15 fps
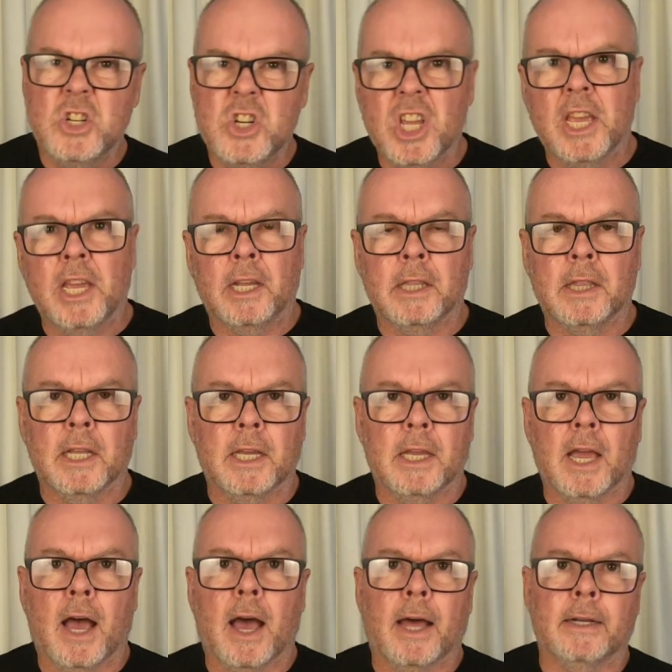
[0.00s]
digging in the garden
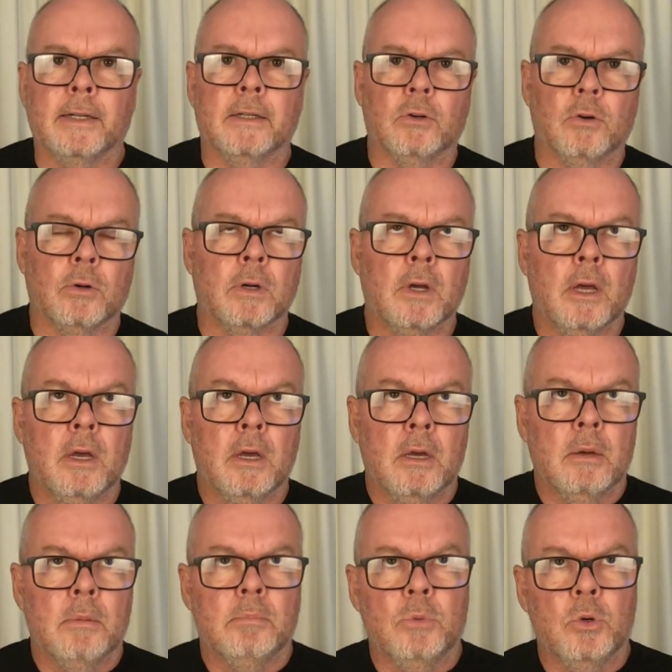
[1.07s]
or
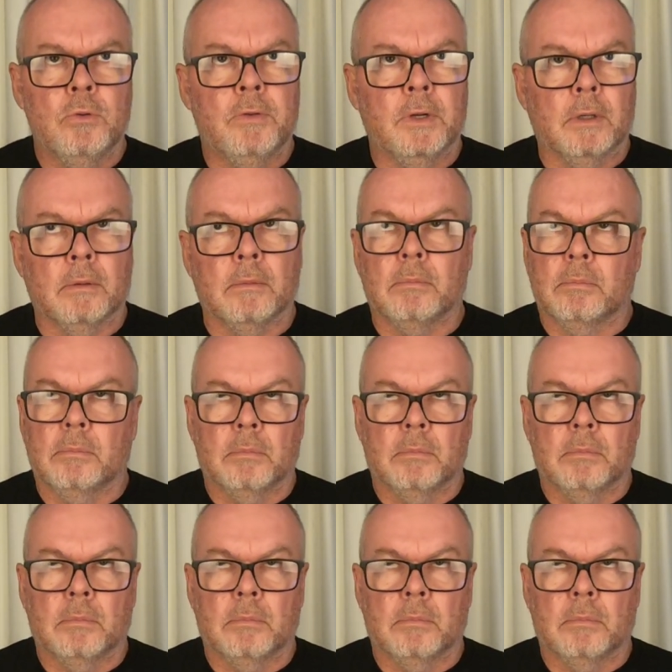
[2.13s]
moving